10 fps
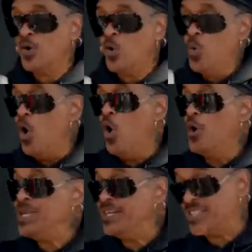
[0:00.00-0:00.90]
who were
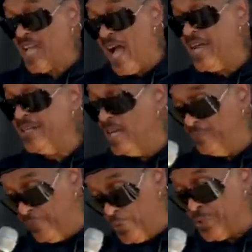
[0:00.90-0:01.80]
on their side,
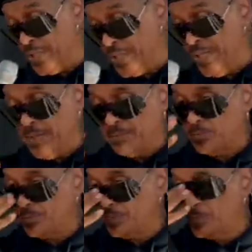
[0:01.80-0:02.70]
unfortunately.
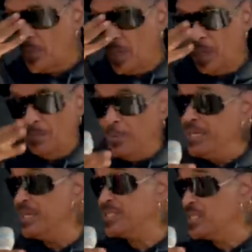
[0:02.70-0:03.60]
But we
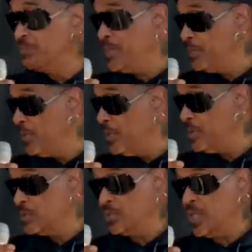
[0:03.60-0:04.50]
got some people
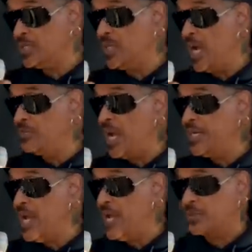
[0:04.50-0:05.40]
on their side right
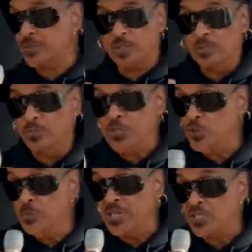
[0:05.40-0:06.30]
now, so we
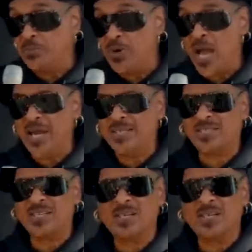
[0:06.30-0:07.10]
shouldn't be surprised.